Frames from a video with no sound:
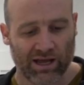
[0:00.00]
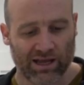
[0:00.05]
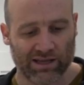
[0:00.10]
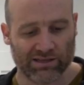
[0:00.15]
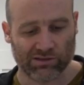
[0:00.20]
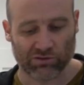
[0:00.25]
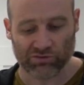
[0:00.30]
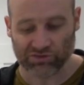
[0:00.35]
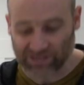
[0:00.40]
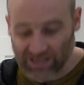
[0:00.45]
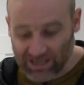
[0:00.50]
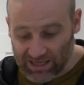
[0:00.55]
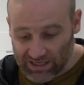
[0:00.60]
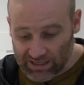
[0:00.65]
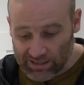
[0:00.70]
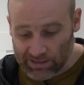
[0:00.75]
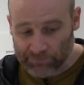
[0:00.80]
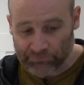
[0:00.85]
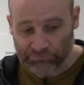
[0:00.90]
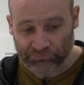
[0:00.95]
And so
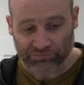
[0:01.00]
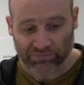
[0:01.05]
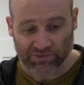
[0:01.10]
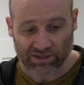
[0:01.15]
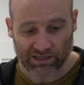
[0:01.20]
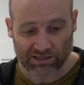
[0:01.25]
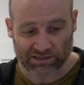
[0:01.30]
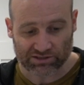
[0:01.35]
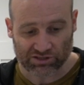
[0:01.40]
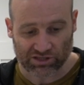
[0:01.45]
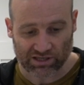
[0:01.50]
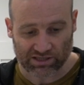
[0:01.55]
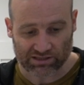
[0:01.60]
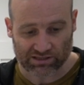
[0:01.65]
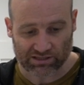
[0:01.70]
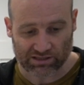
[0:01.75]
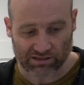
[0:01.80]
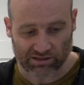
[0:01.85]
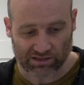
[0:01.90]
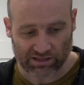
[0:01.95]
D is
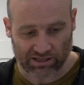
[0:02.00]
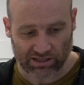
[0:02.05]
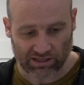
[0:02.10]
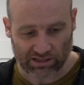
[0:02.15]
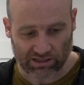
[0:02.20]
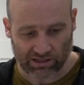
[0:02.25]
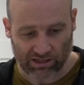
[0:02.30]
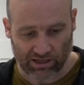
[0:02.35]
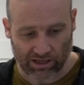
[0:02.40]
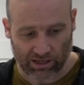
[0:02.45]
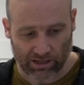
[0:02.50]
just the